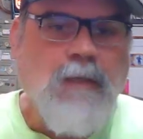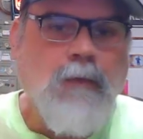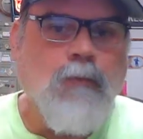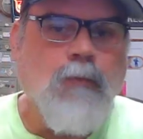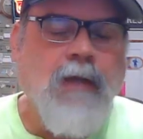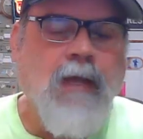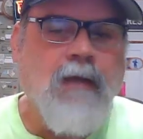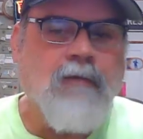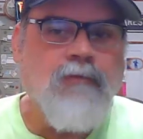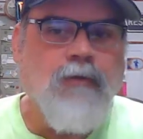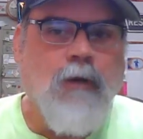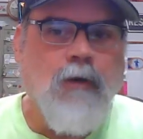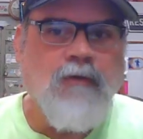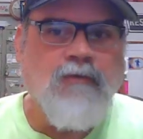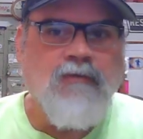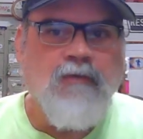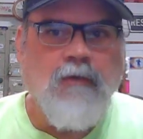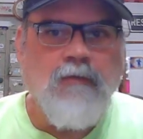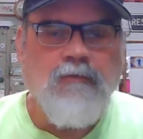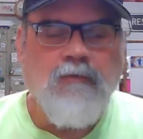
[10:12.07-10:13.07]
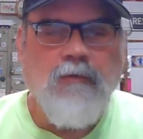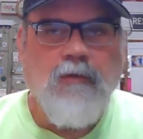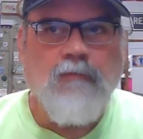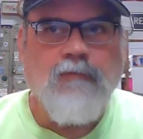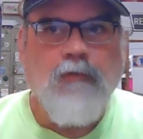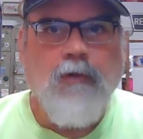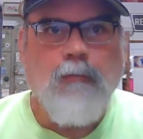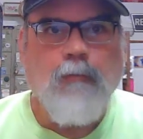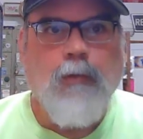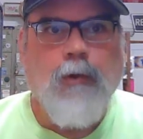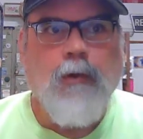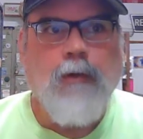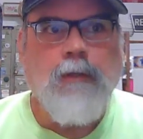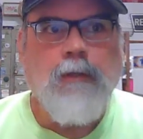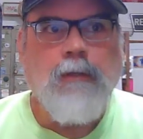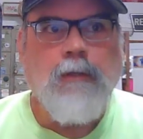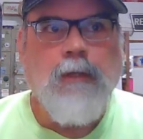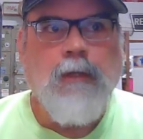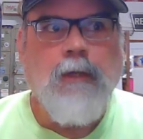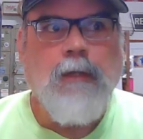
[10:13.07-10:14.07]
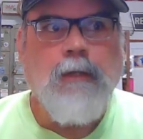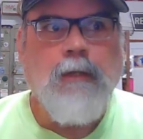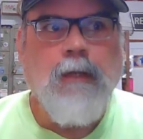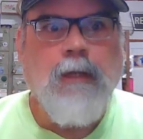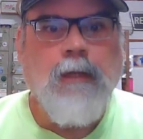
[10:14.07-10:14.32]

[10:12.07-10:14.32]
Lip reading: We have yard sales in our front parking lot,